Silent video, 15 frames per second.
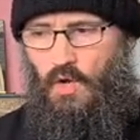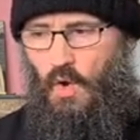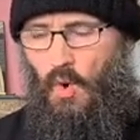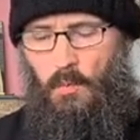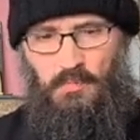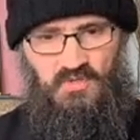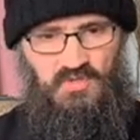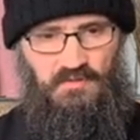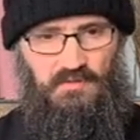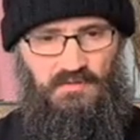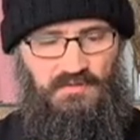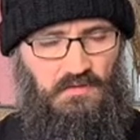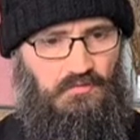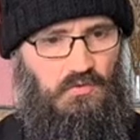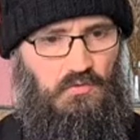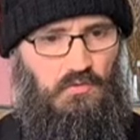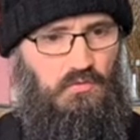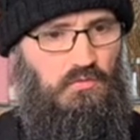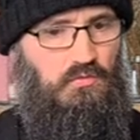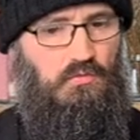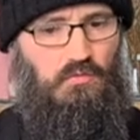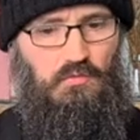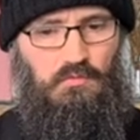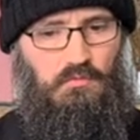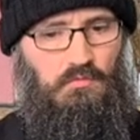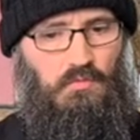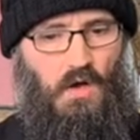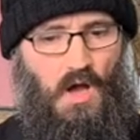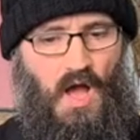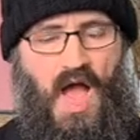options, a few
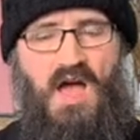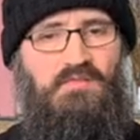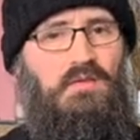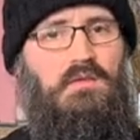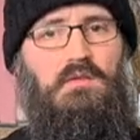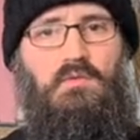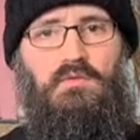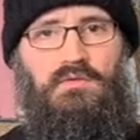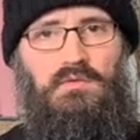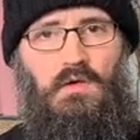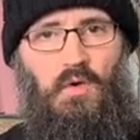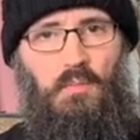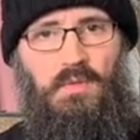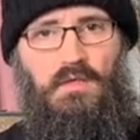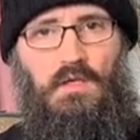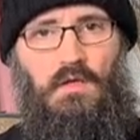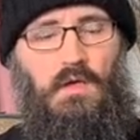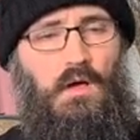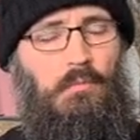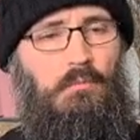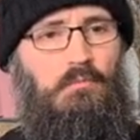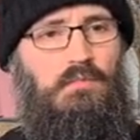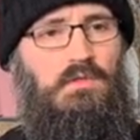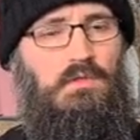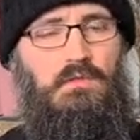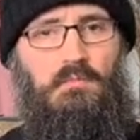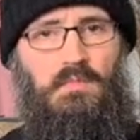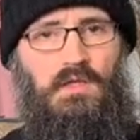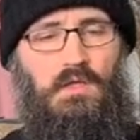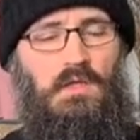avenues opening up to
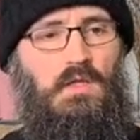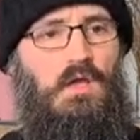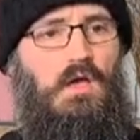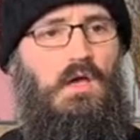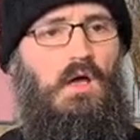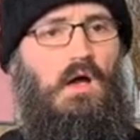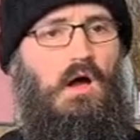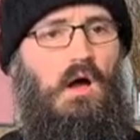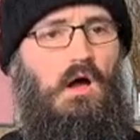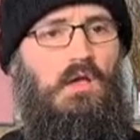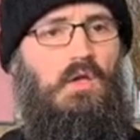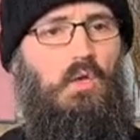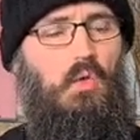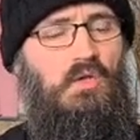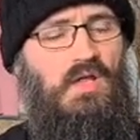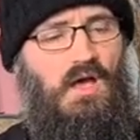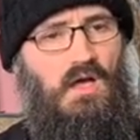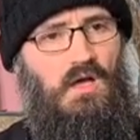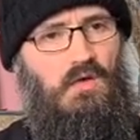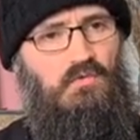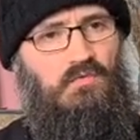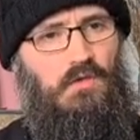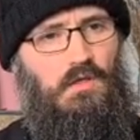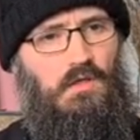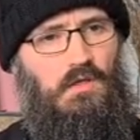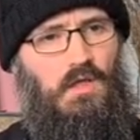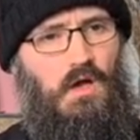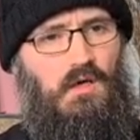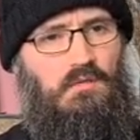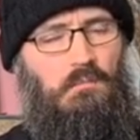me. I could have
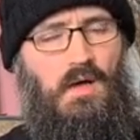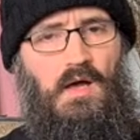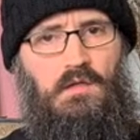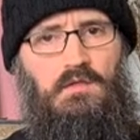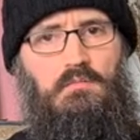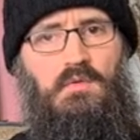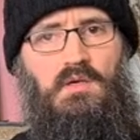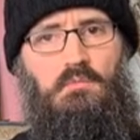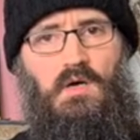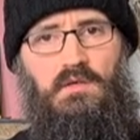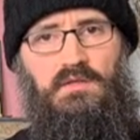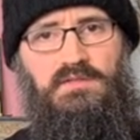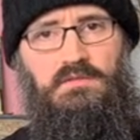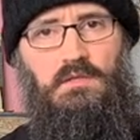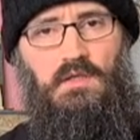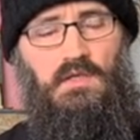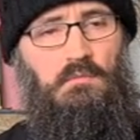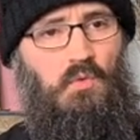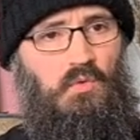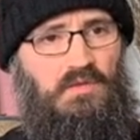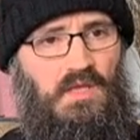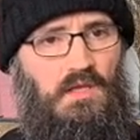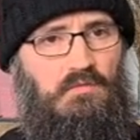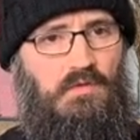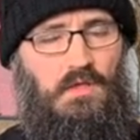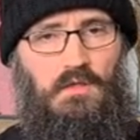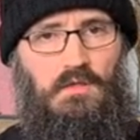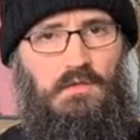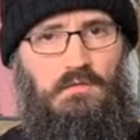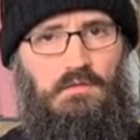gone back to my monastery in
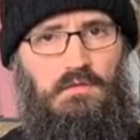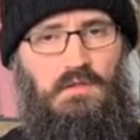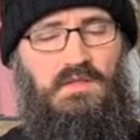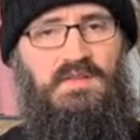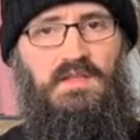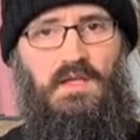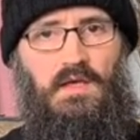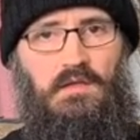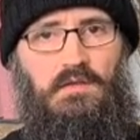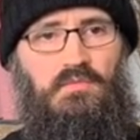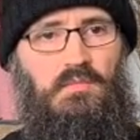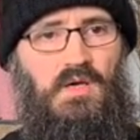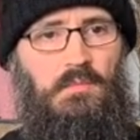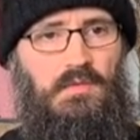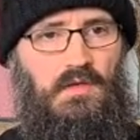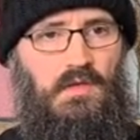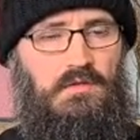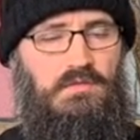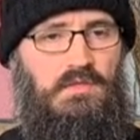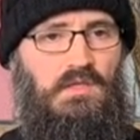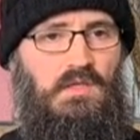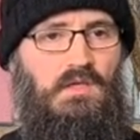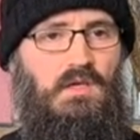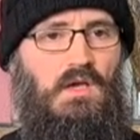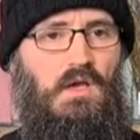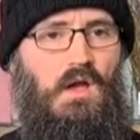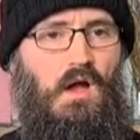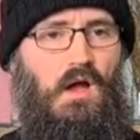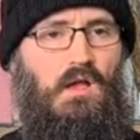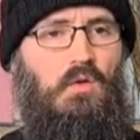Moldavia at the end of my PhD.
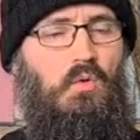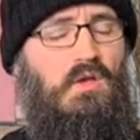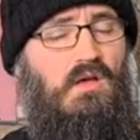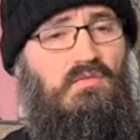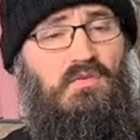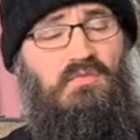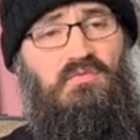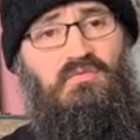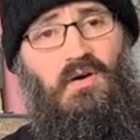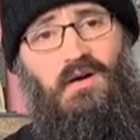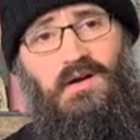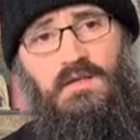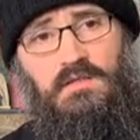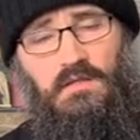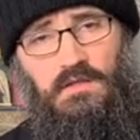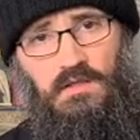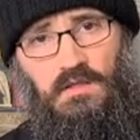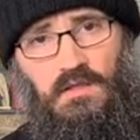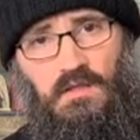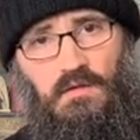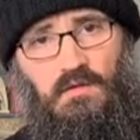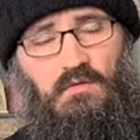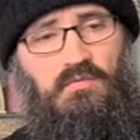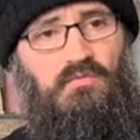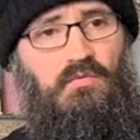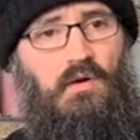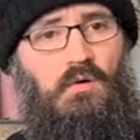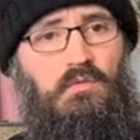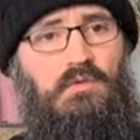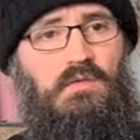I could have finally
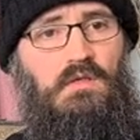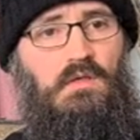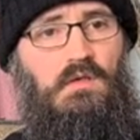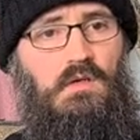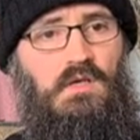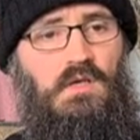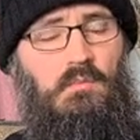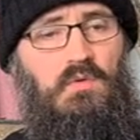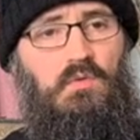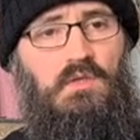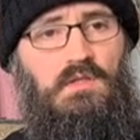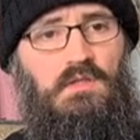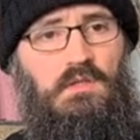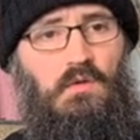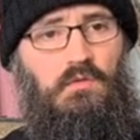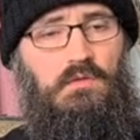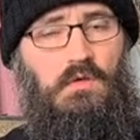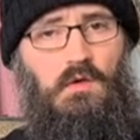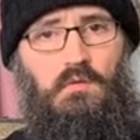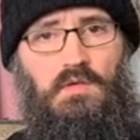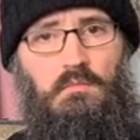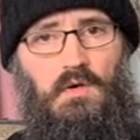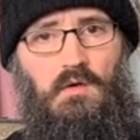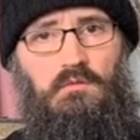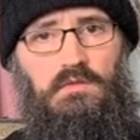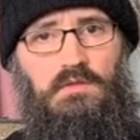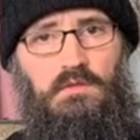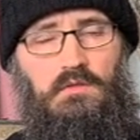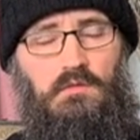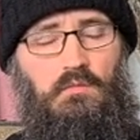found a community on the Holy
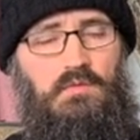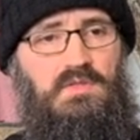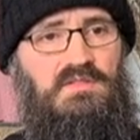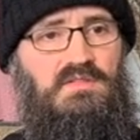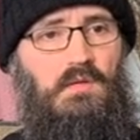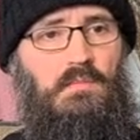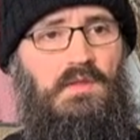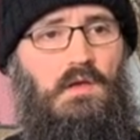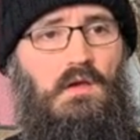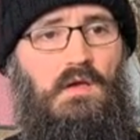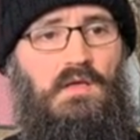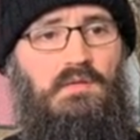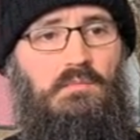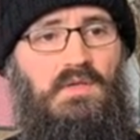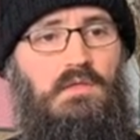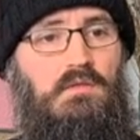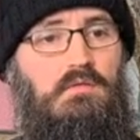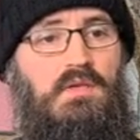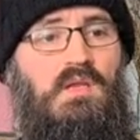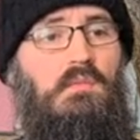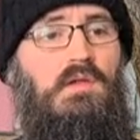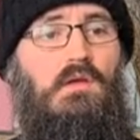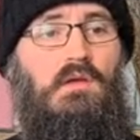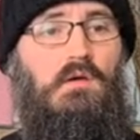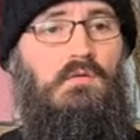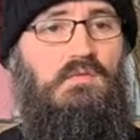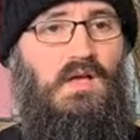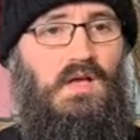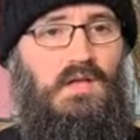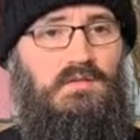Mountain, which is something I had been dreaming
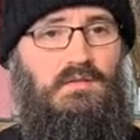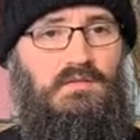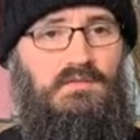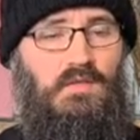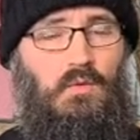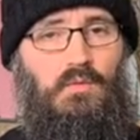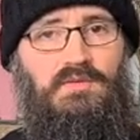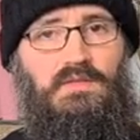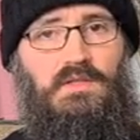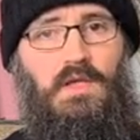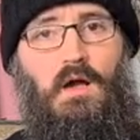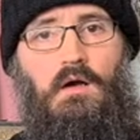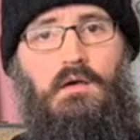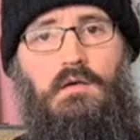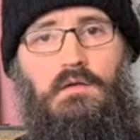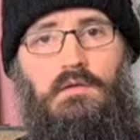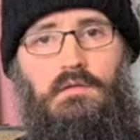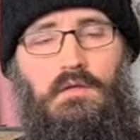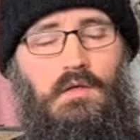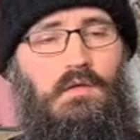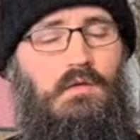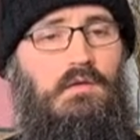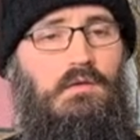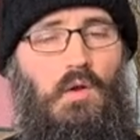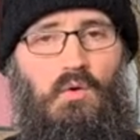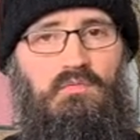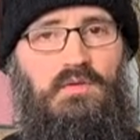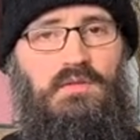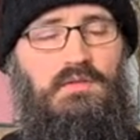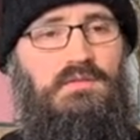of since I was a young
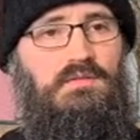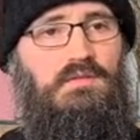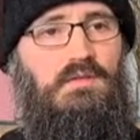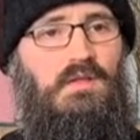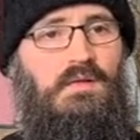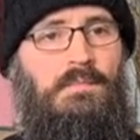novice.